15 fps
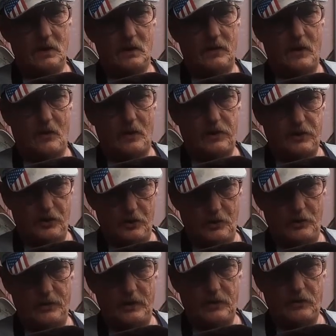there were
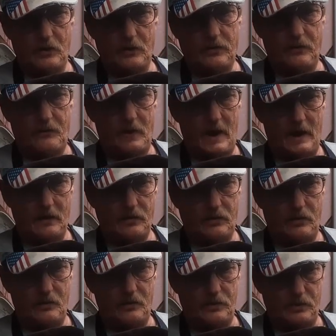two that took the Rex.
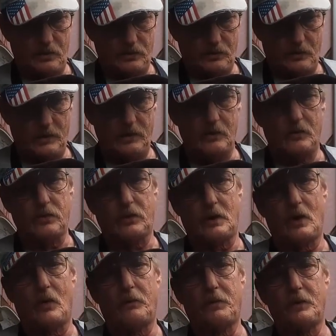There was this one. There was an
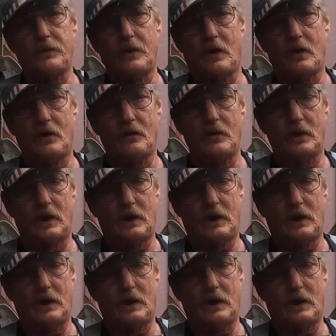Opal Doe.